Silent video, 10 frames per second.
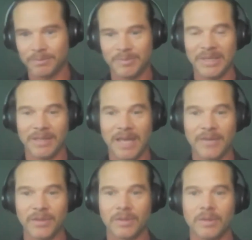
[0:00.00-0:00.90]
being
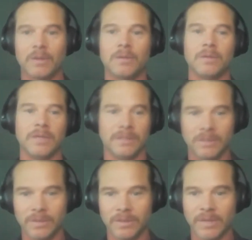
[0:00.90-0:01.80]
ethical
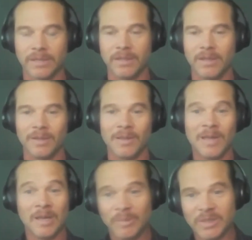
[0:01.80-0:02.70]
and doing the right thing,
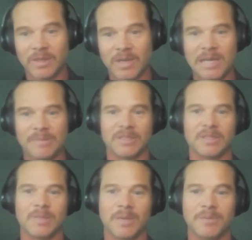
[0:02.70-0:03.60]
but their
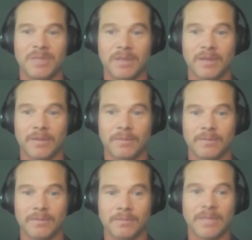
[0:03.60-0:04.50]
competence might
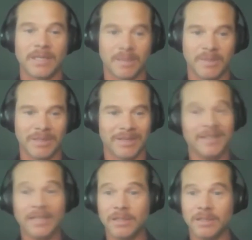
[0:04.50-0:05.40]
not be there. And
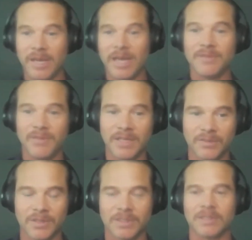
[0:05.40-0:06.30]
then you have the vice
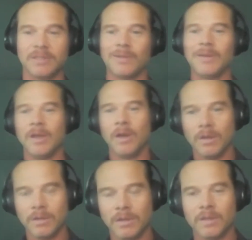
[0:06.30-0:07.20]
versa. So,
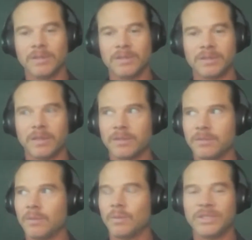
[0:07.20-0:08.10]
you start,
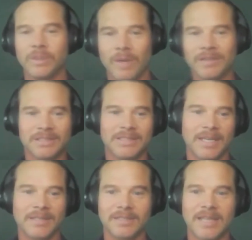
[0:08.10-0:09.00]
once you
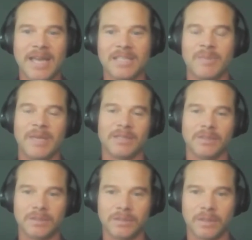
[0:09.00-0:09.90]
understand these aspects,
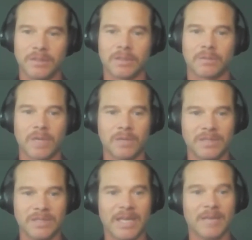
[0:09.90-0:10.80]
you start to grow
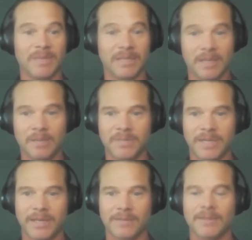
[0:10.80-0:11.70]
into that and become
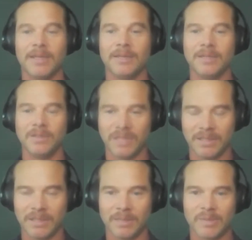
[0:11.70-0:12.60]
that, and then you
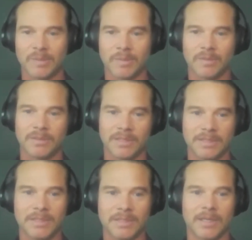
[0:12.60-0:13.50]
can get promoted
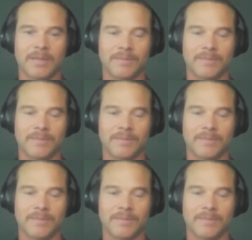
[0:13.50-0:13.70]
into that.